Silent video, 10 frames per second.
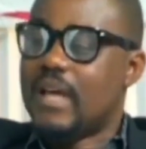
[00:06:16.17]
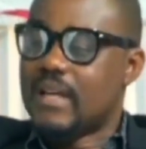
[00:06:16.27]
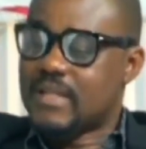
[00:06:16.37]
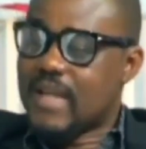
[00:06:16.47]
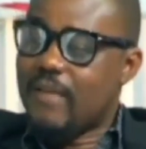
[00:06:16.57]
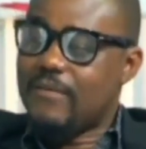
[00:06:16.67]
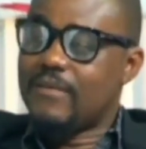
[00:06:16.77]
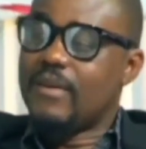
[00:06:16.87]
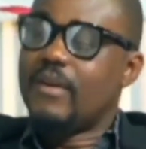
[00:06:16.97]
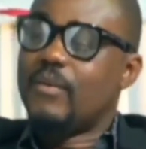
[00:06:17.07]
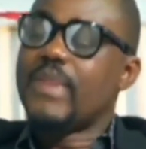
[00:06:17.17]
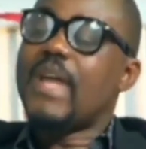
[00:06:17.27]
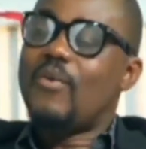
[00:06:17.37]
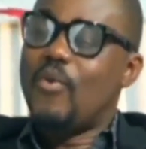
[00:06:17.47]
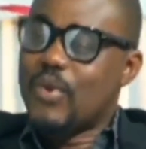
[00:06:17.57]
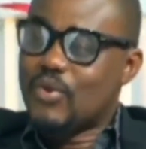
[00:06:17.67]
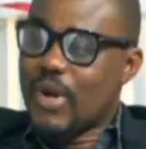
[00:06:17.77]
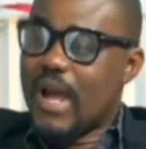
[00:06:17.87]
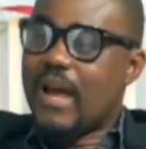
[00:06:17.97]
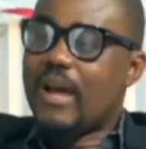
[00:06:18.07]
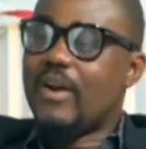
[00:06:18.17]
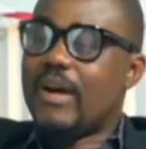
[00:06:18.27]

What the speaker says: staff, whether commissioner